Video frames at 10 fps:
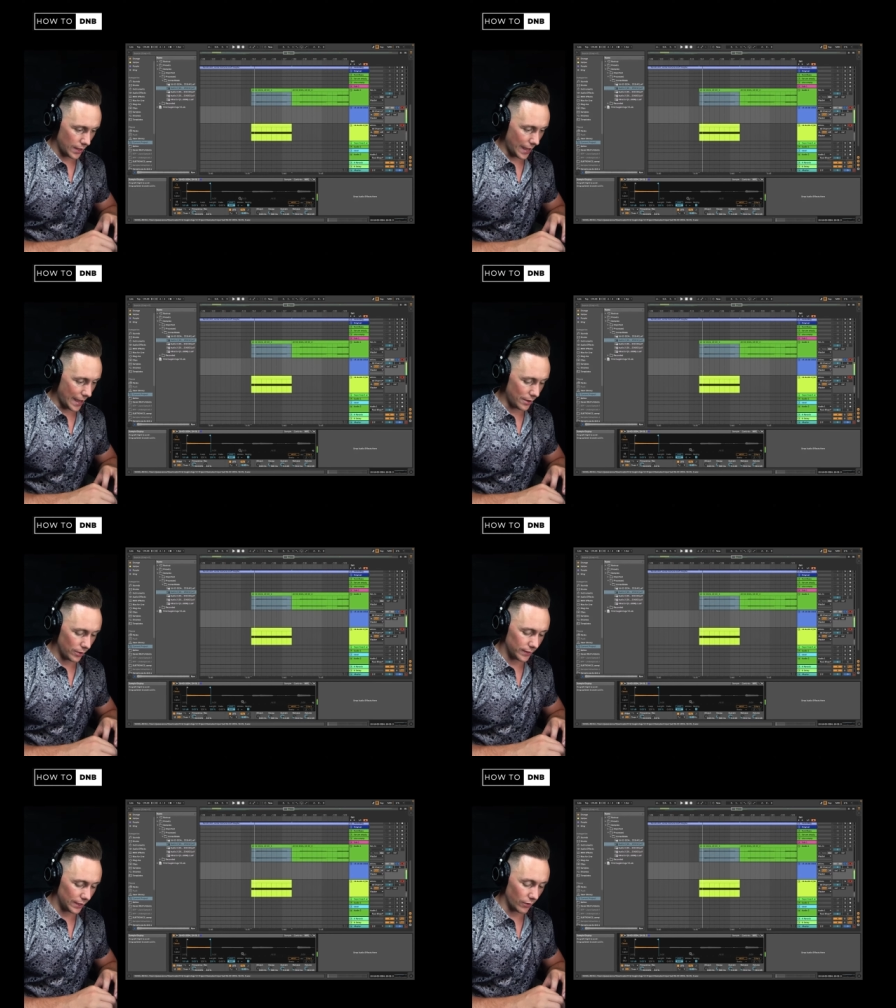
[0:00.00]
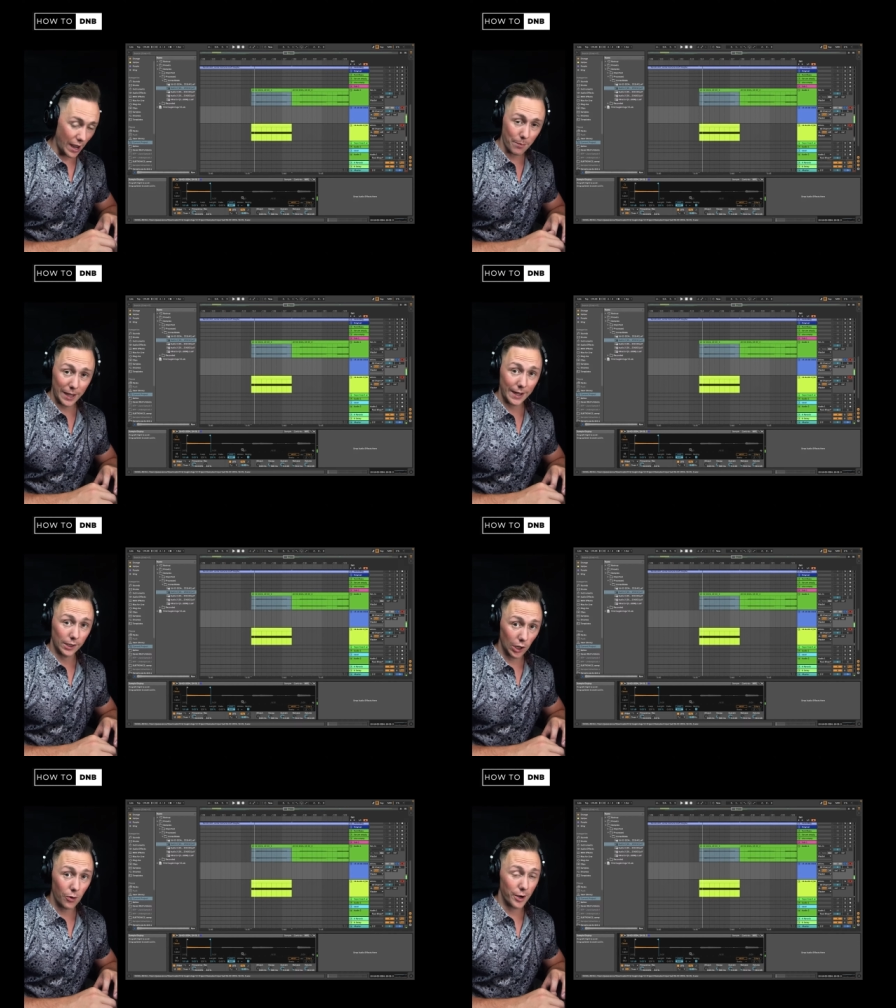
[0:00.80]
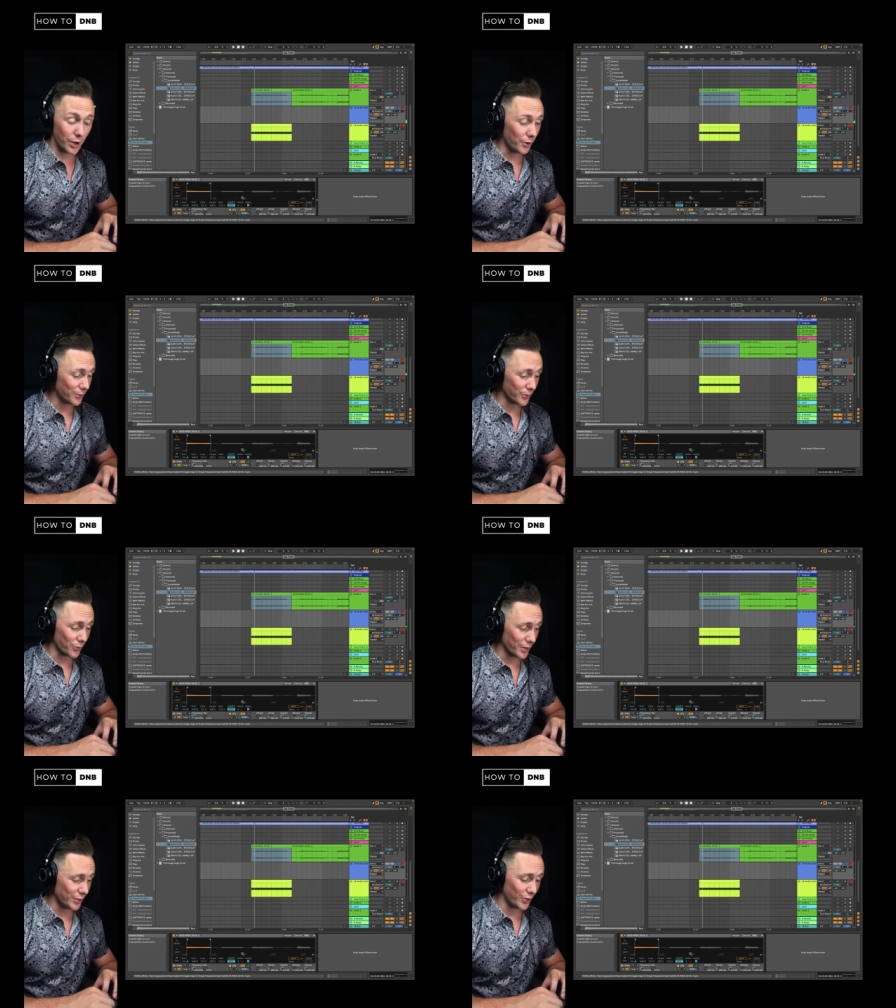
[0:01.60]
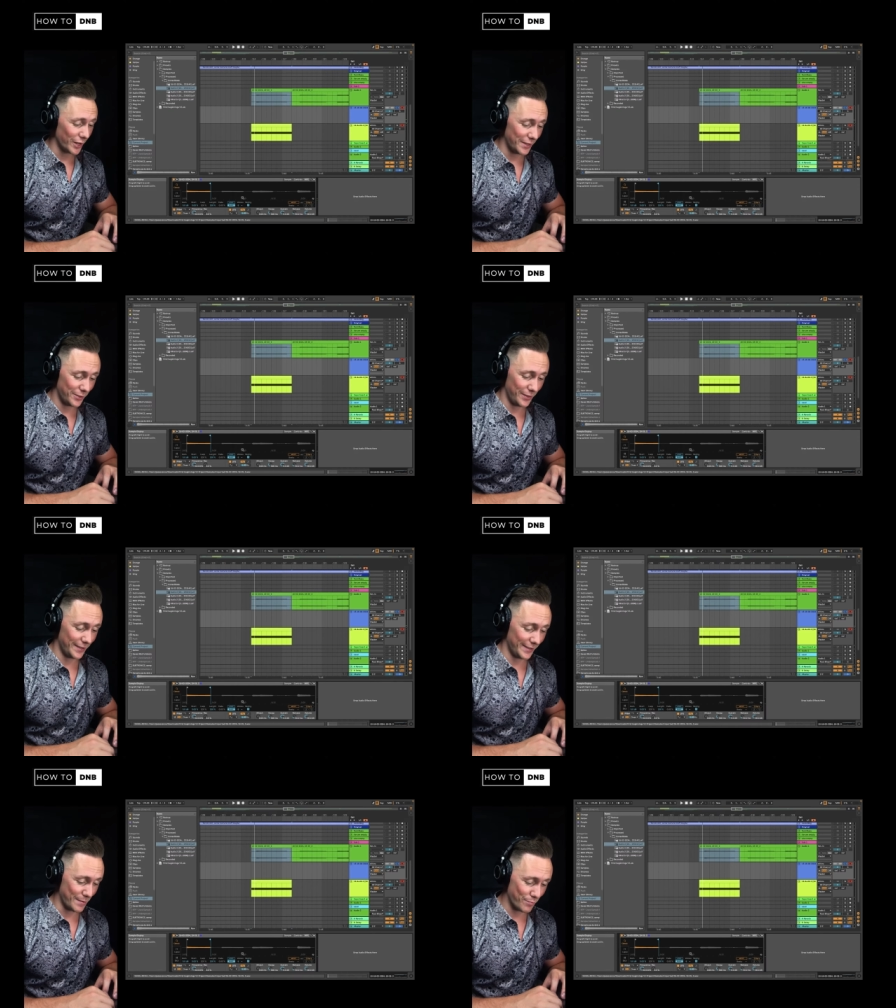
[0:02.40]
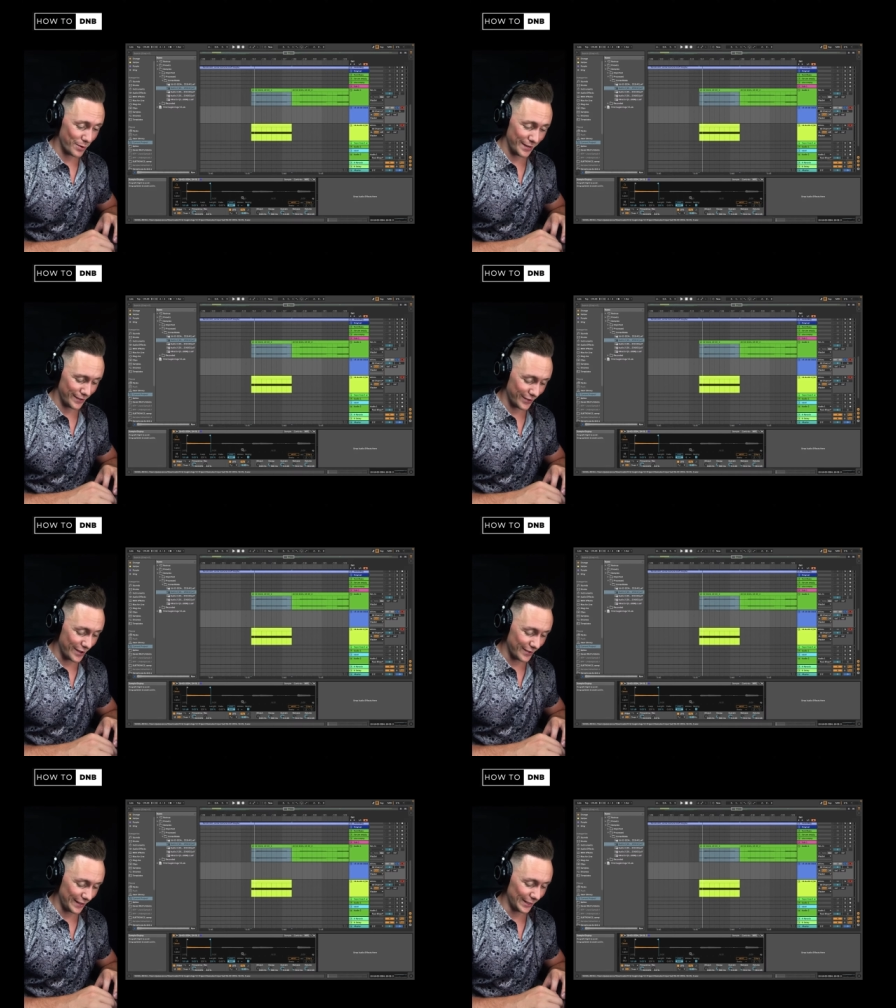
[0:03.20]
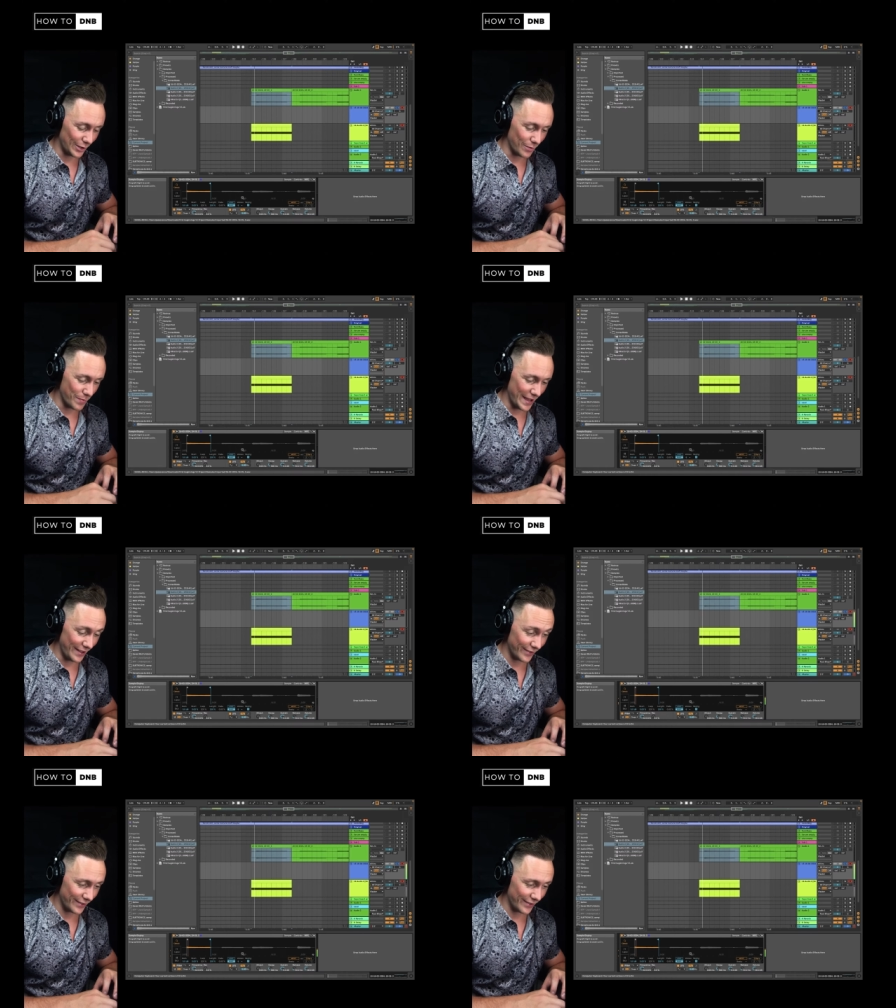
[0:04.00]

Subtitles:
And you can see already I'm playing a lower note, so it's already turning into this pretty disgusting low bass.